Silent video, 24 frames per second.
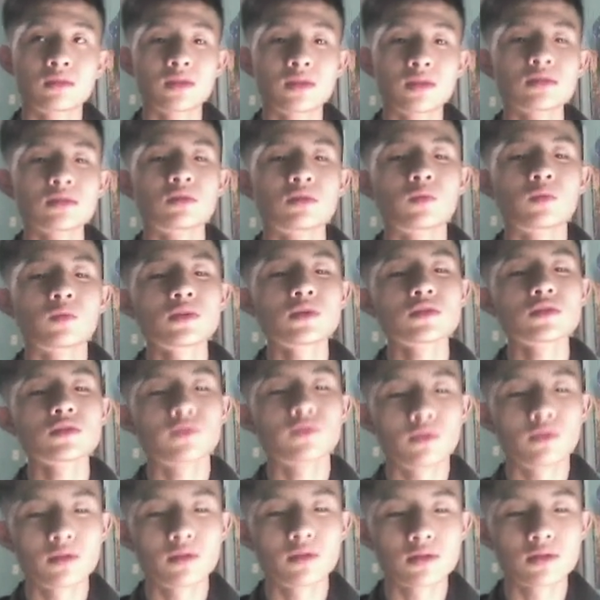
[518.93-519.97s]
reason for
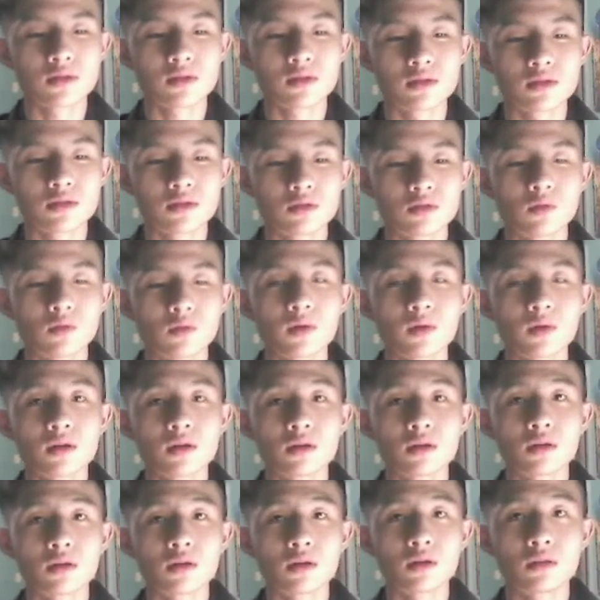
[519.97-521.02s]
this is you don't want
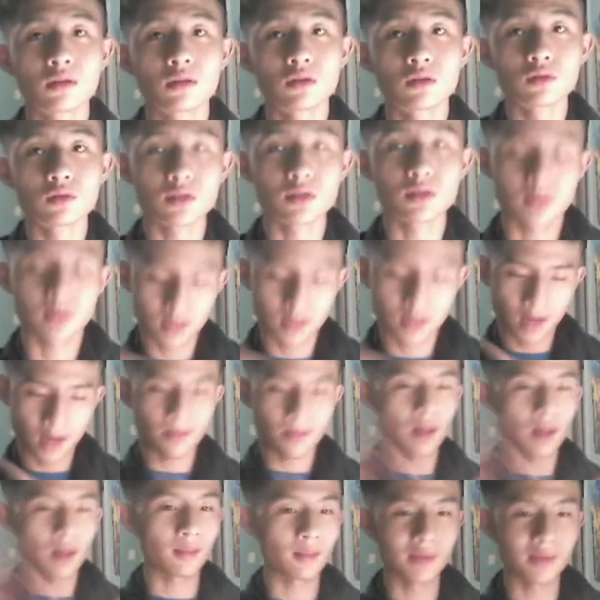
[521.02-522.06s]
to use the same
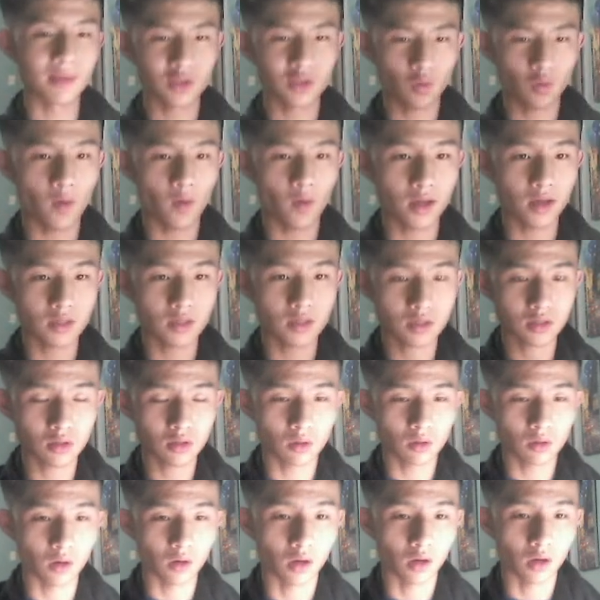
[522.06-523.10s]
element twice.
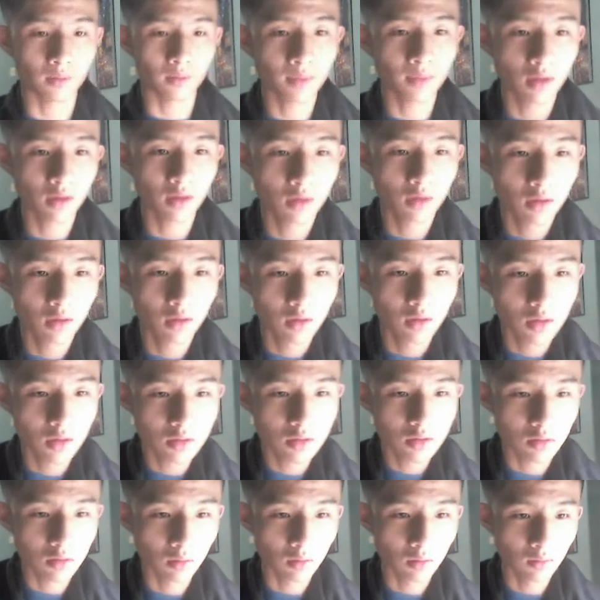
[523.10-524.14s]
Okay,
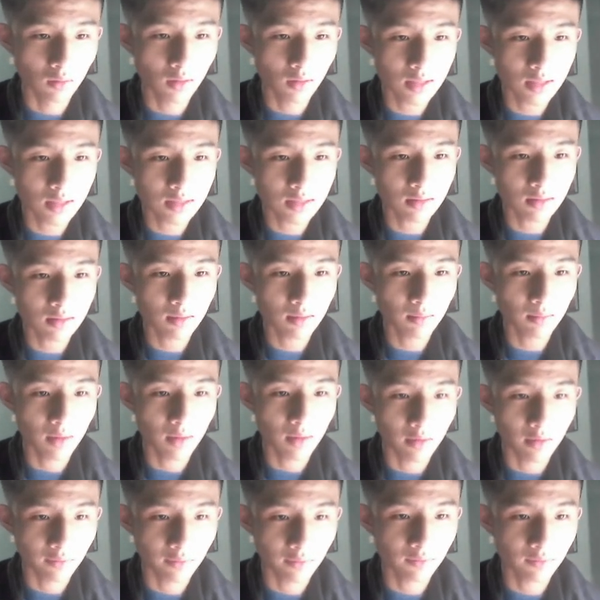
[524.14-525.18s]
so
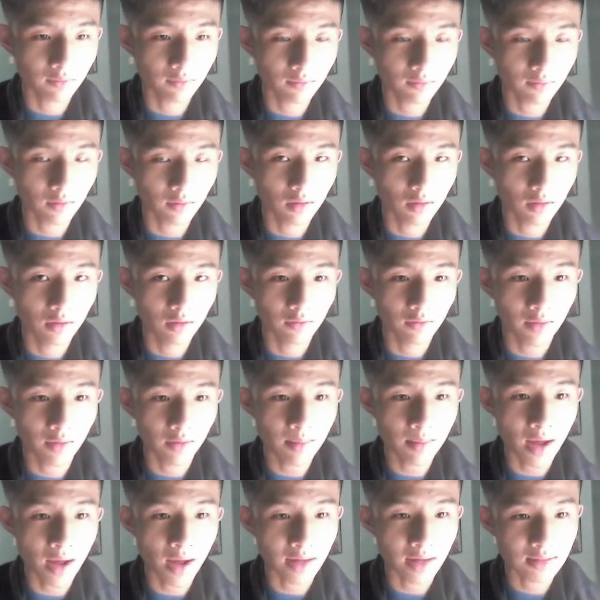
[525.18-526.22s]
if I'm
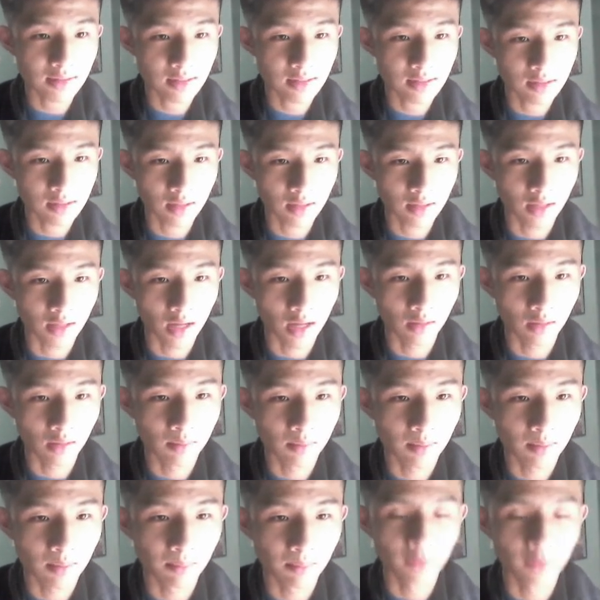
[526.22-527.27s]
accessing an
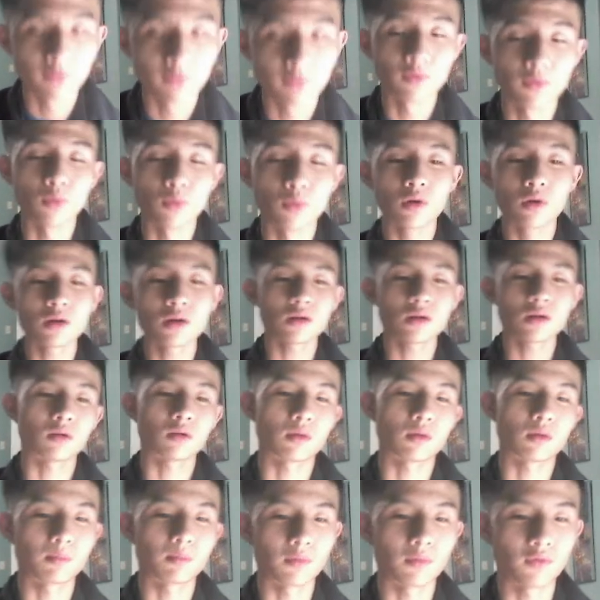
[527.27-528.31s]
element before it,
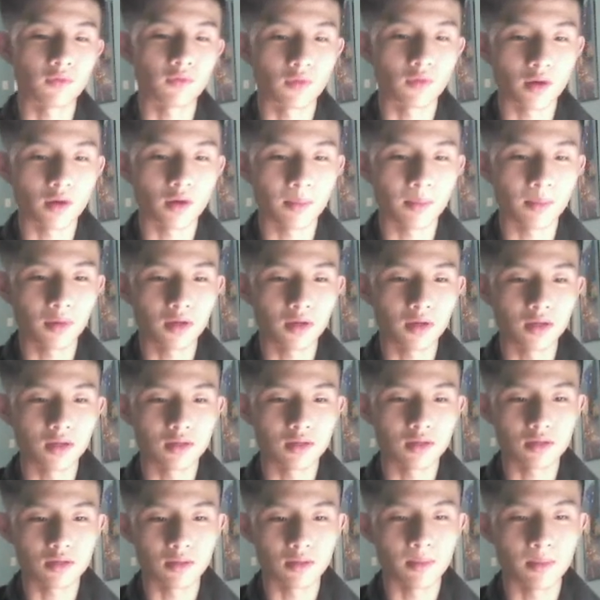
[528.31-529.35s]
or before I put it into
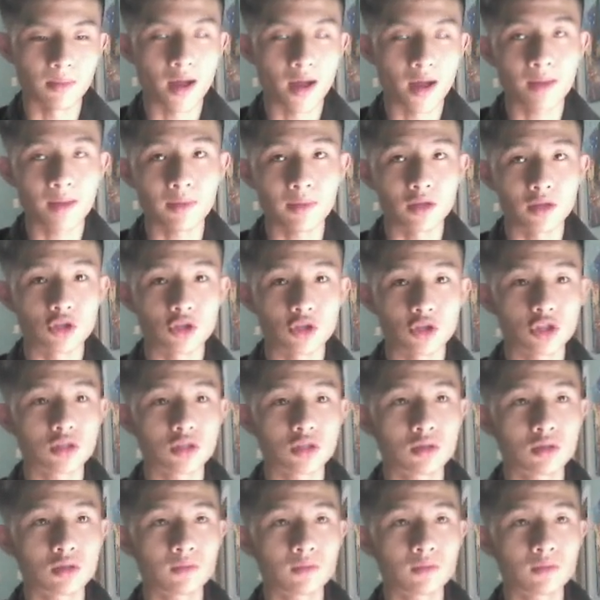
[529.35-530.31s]
the map, it just